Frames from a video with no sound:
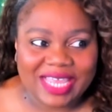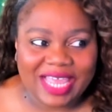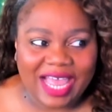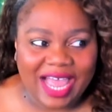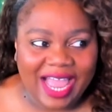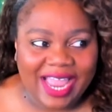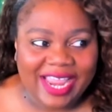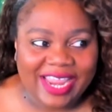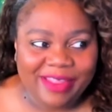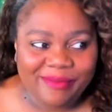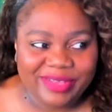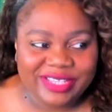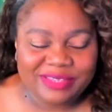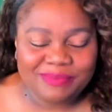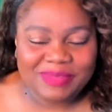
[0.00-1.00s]
I
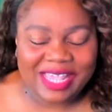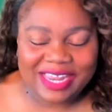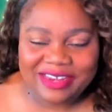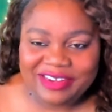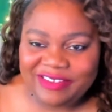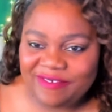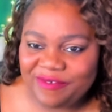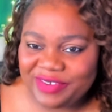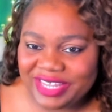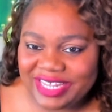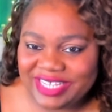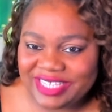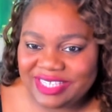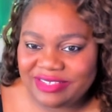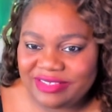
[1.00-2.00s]
was planning to
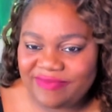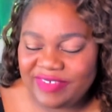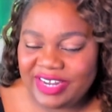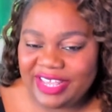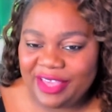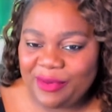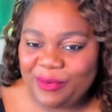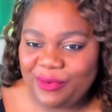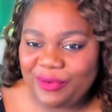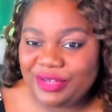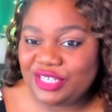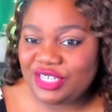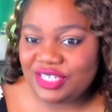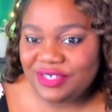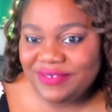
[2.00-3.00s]
release this video on
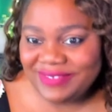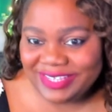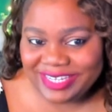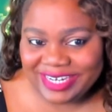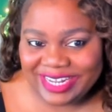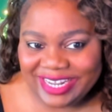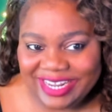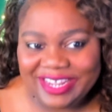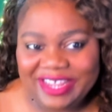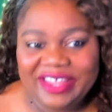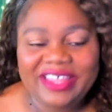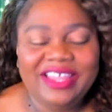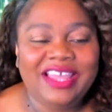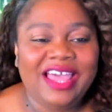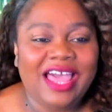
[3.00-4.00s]
Tuesday,
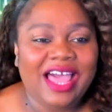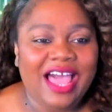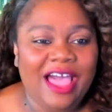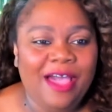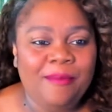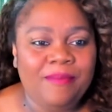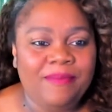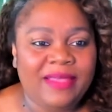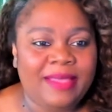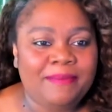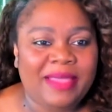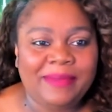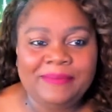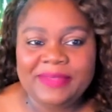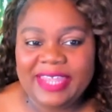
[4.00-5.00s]
but
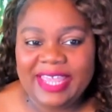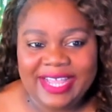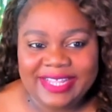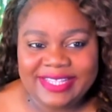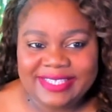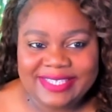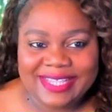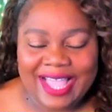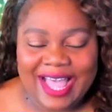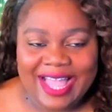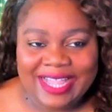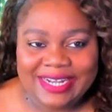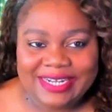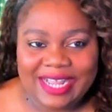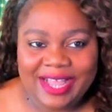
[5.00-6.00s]
my plans got